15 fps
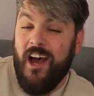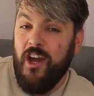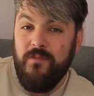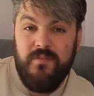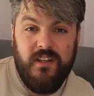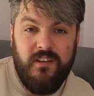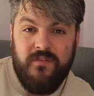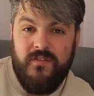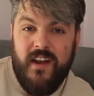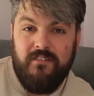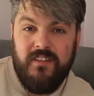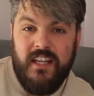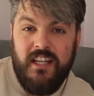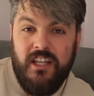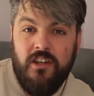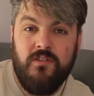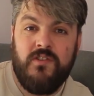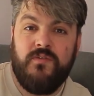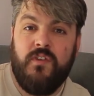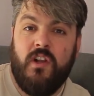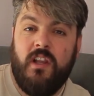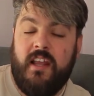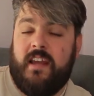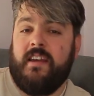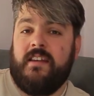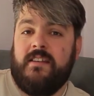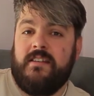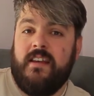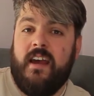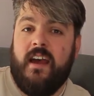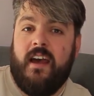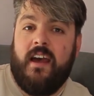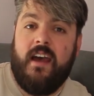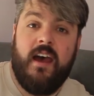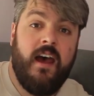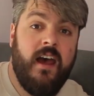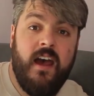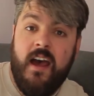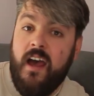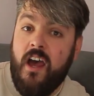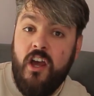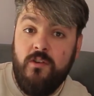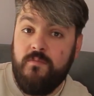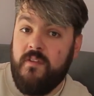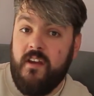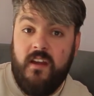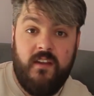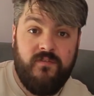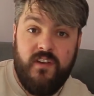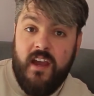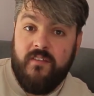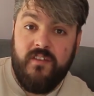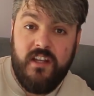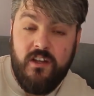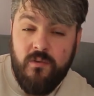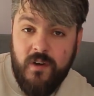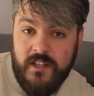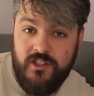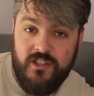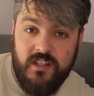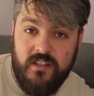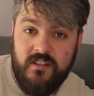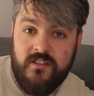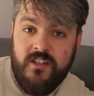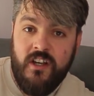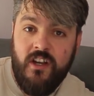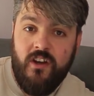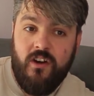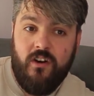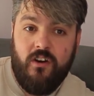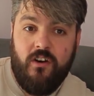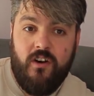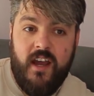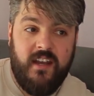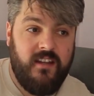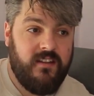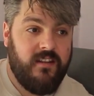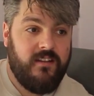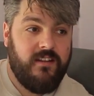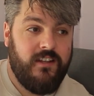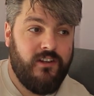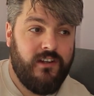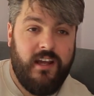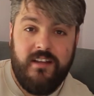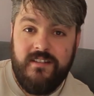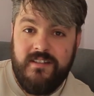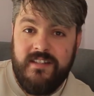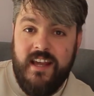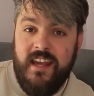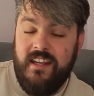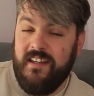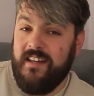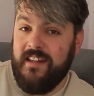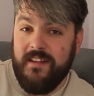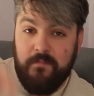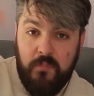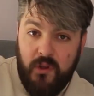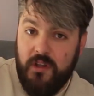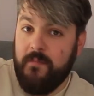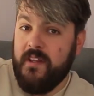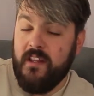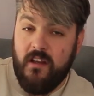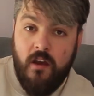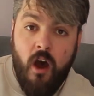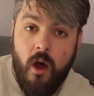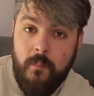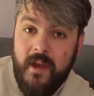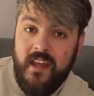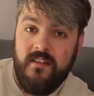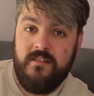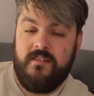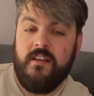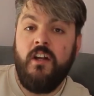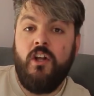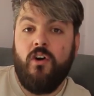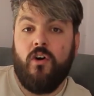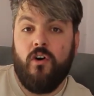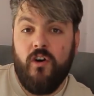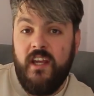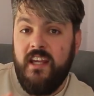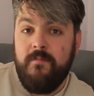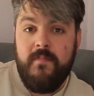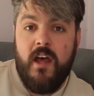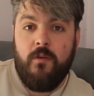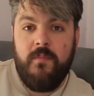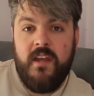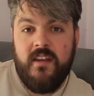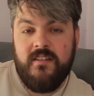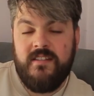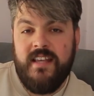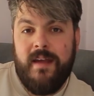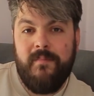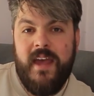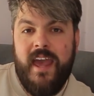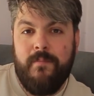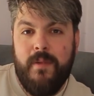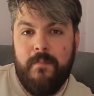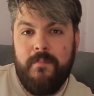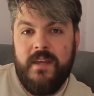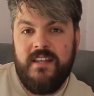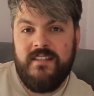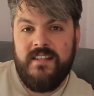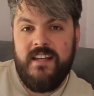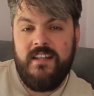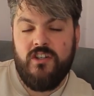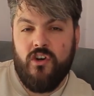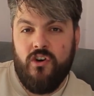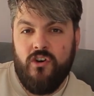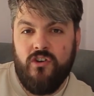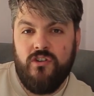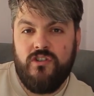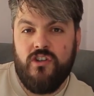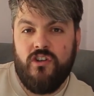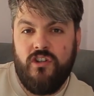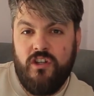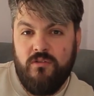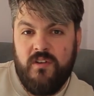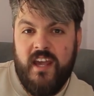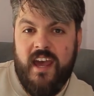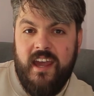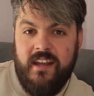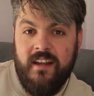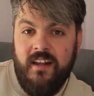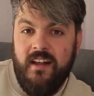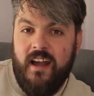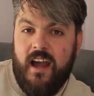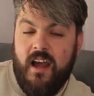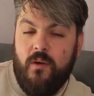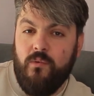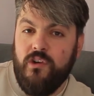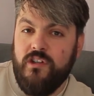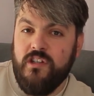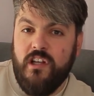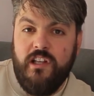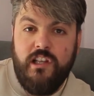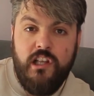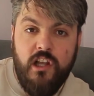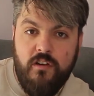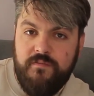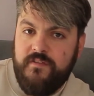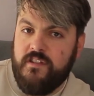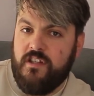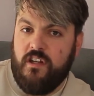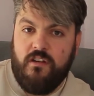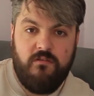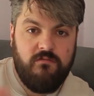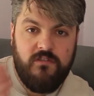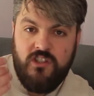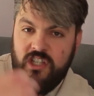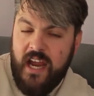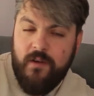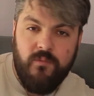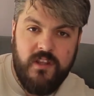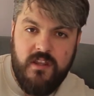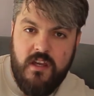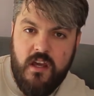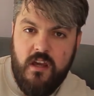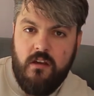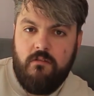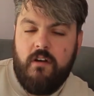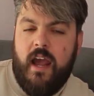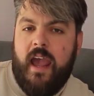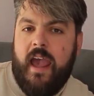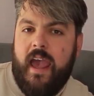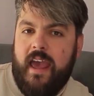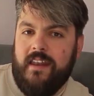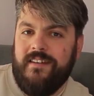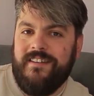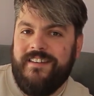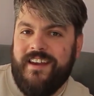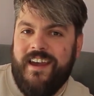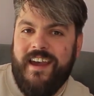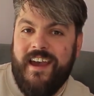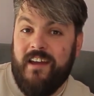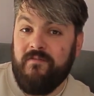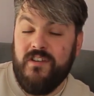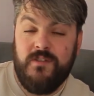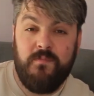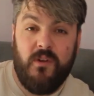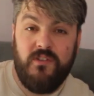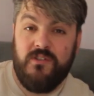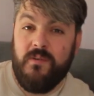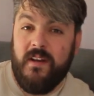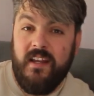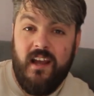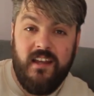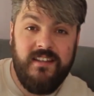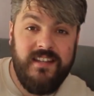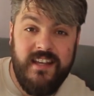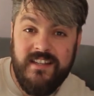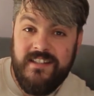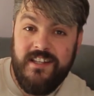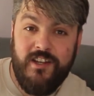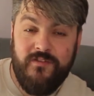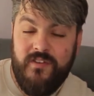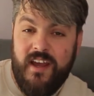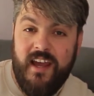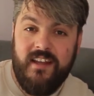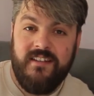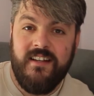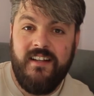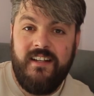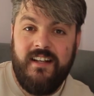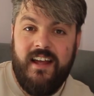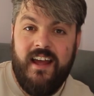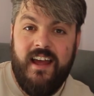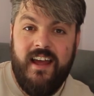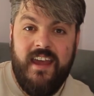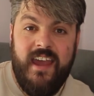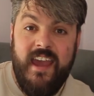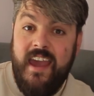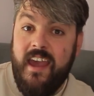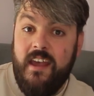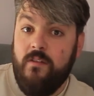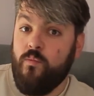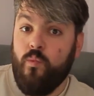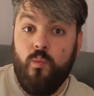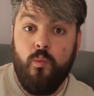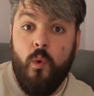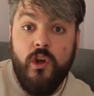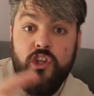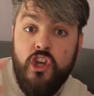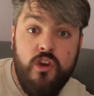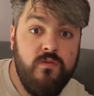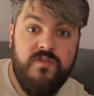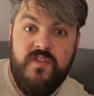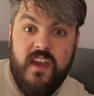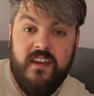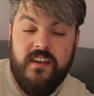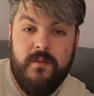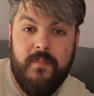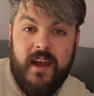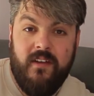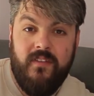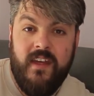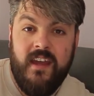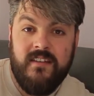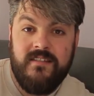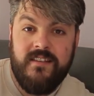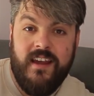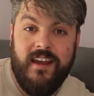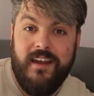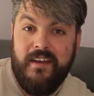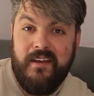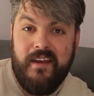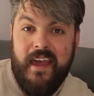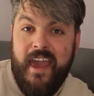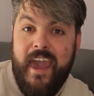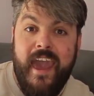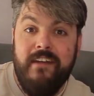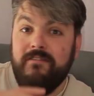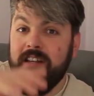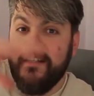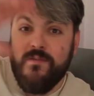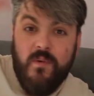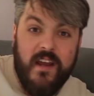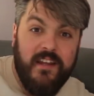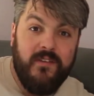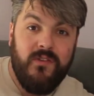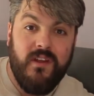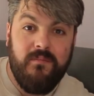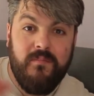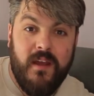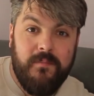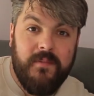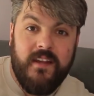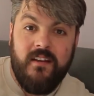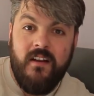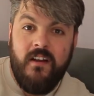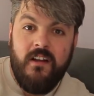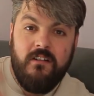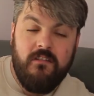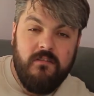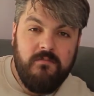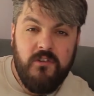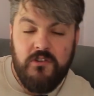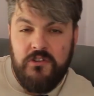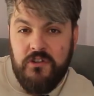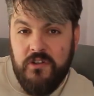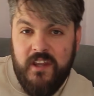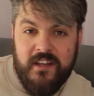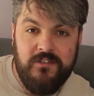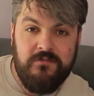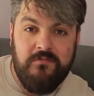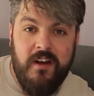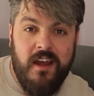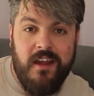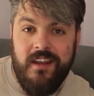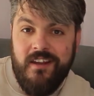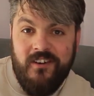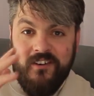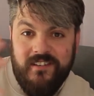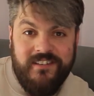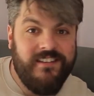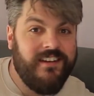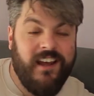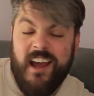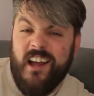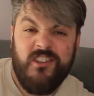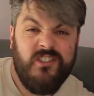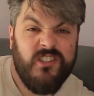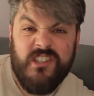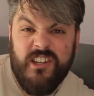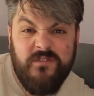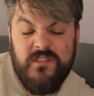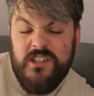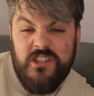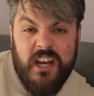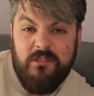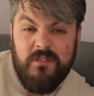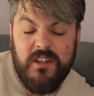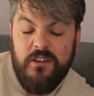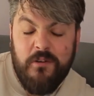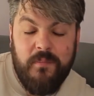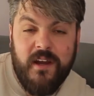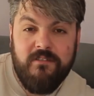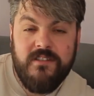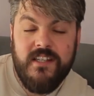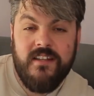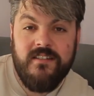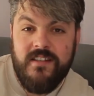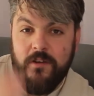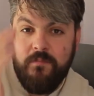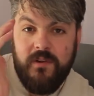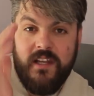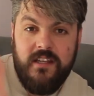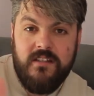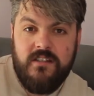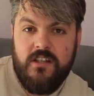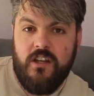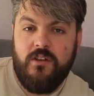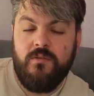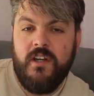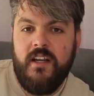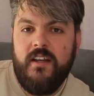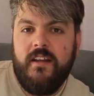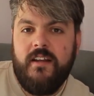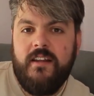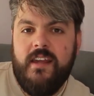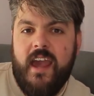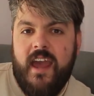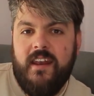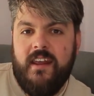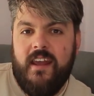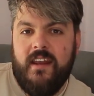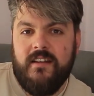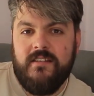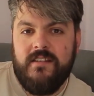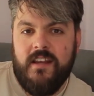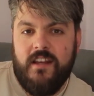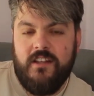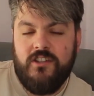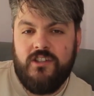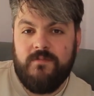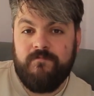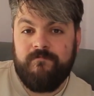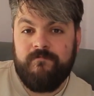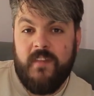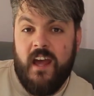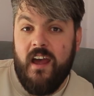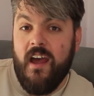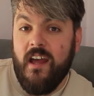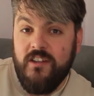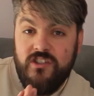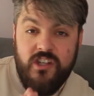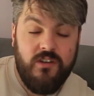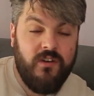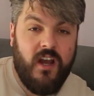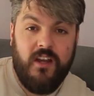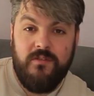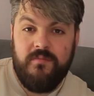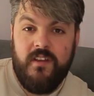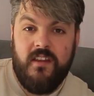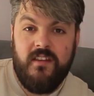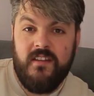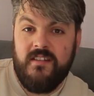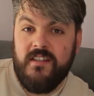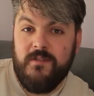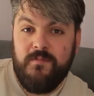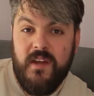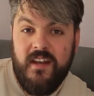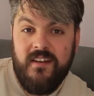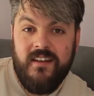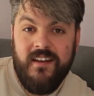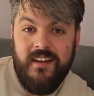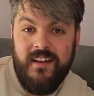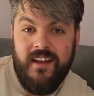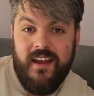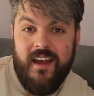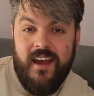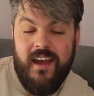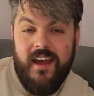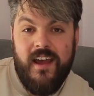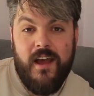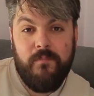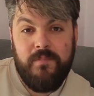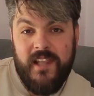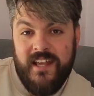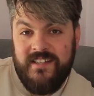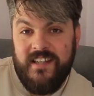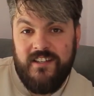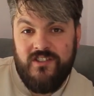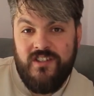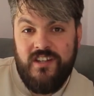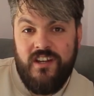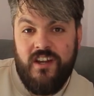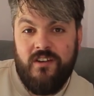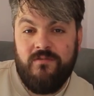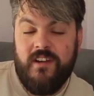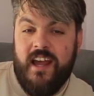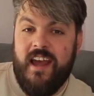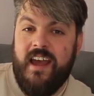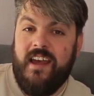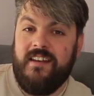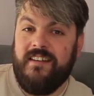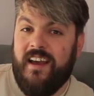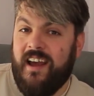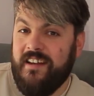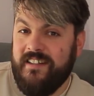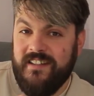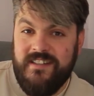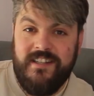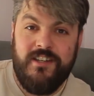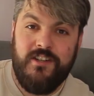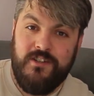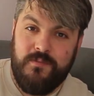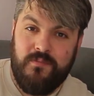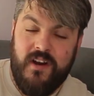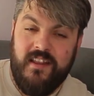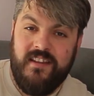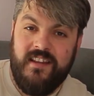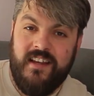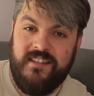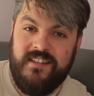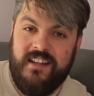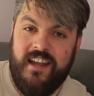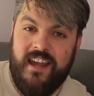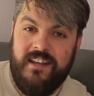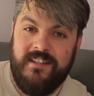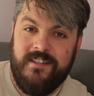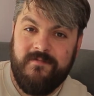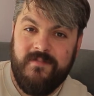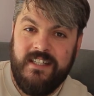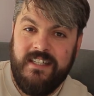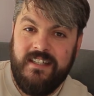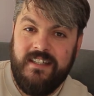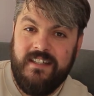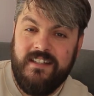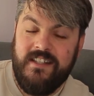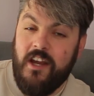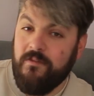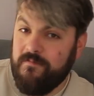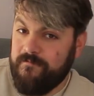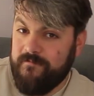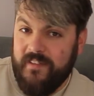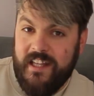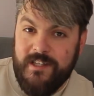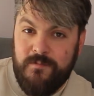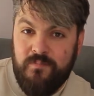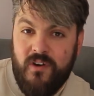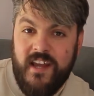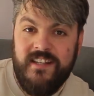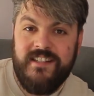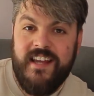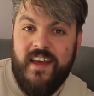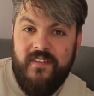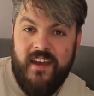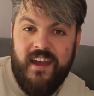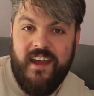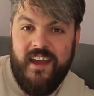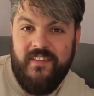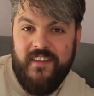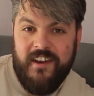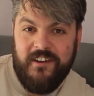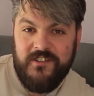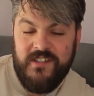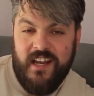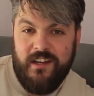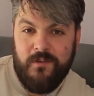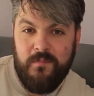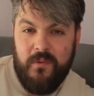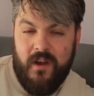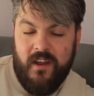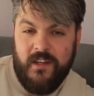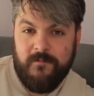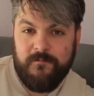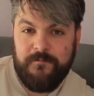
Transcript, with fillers: hope that you found it useful, and uh, I, I hope that if you have any questions or anything that you'd like to say, you'd either put them in the comments or email me at sam at mmbc.org.uk. I would love to chat with you and uh, and respond to any ideas that you've had. Uh, hear what you think about this, uh, areas where you think maybe, oh, I'm not sure that's right, or I'd just love to chat with you about it. So please do get in touch. I, I do hope that this has been uh, a blessing to you, and I continue to pray that that's the case. So let's pray together, and then I'll say goodbye.